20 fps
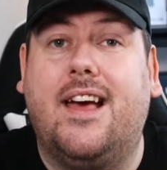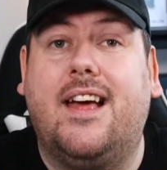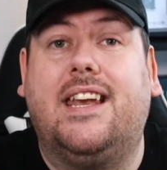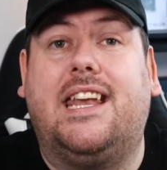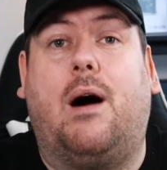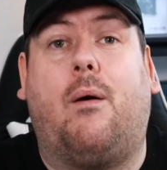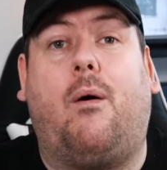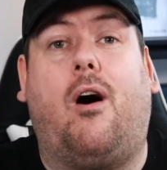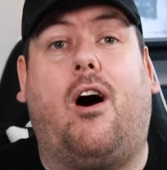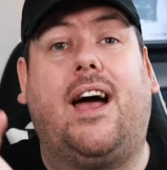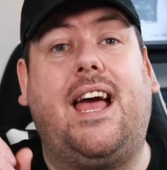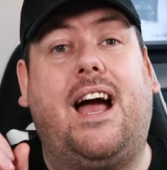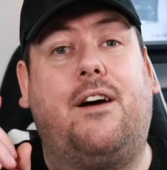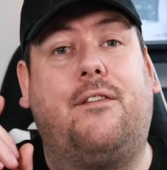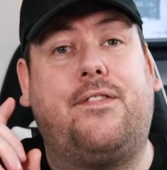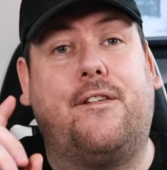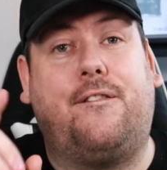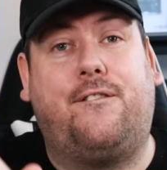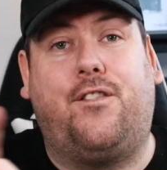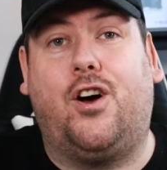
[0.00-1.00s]
Now, I have
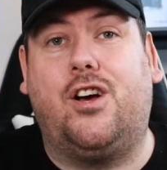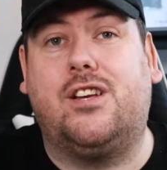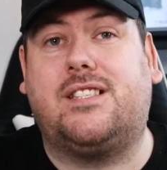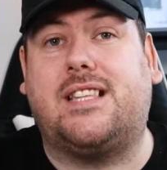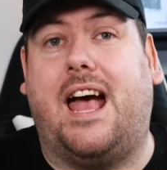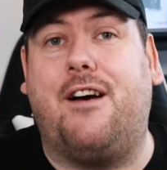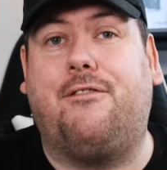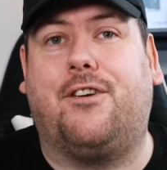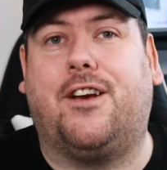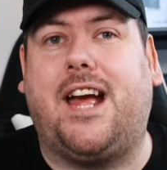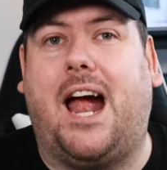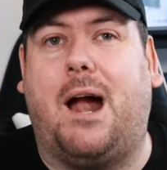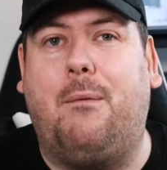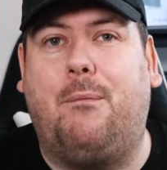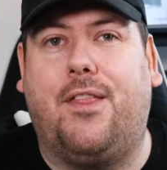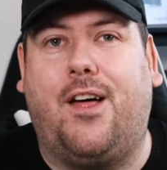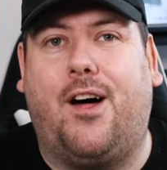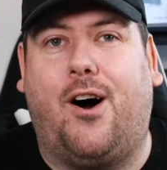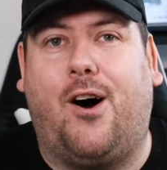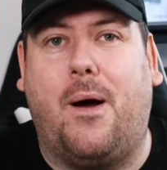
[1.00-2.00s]
the first ever camera
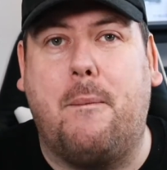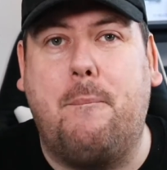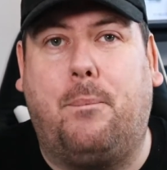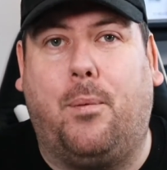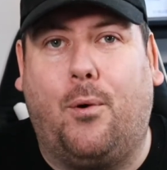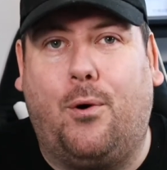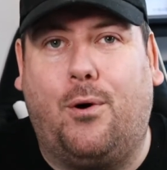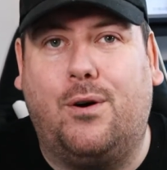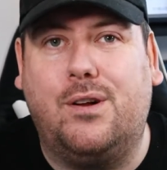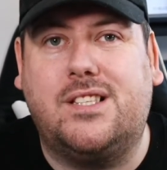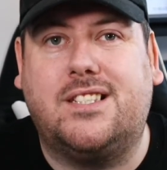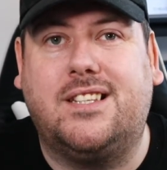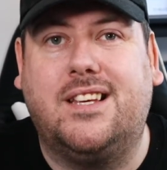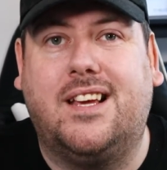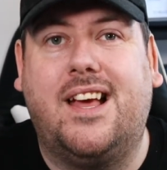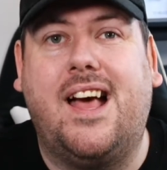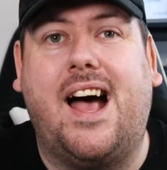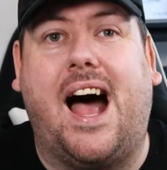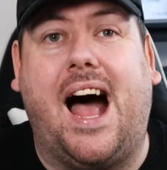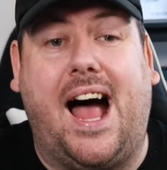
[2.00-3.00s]
that I bought,
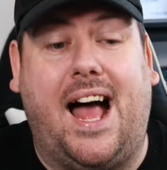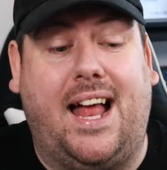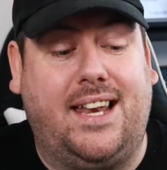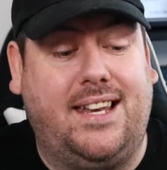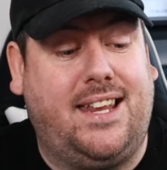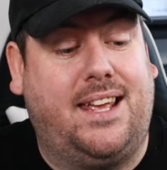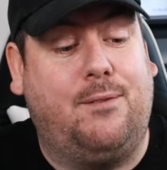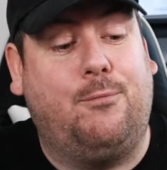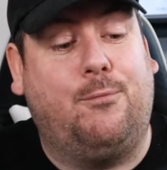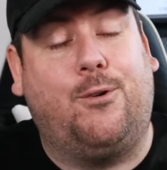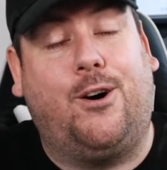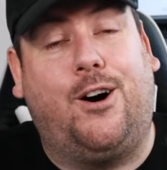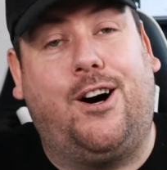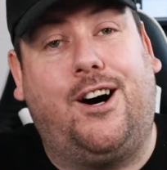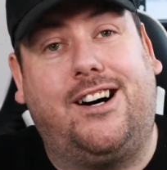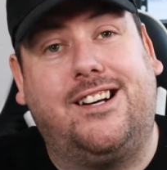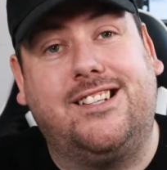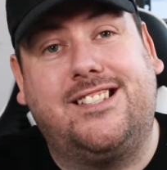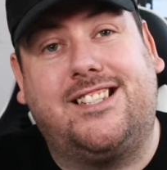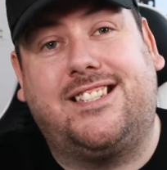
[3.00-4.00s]
and it
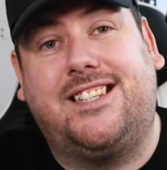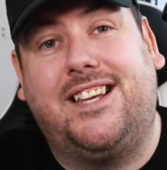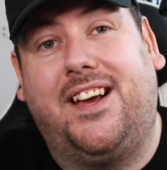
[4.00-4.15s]
was